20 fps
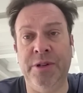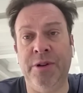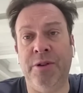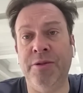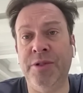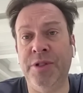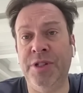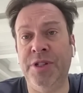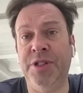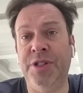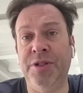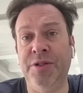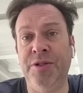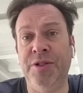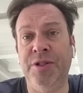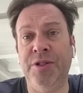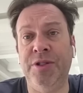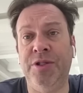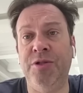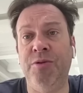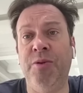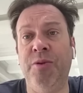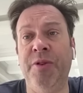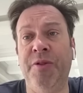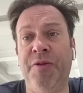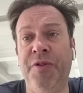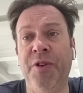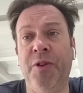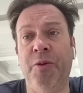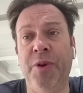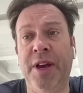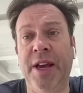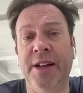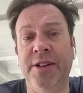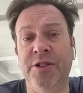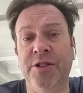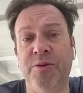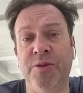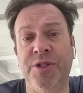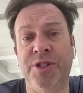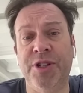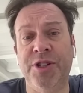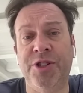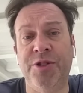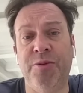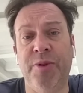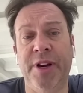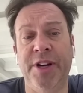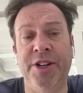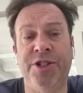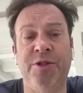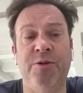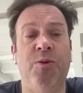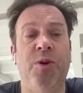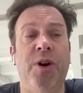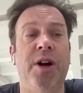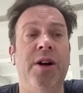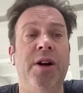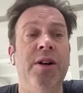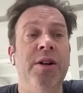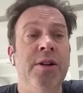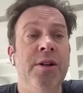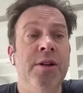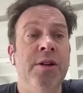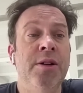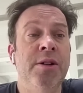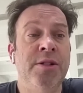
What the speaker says: do we feel we get into a situation where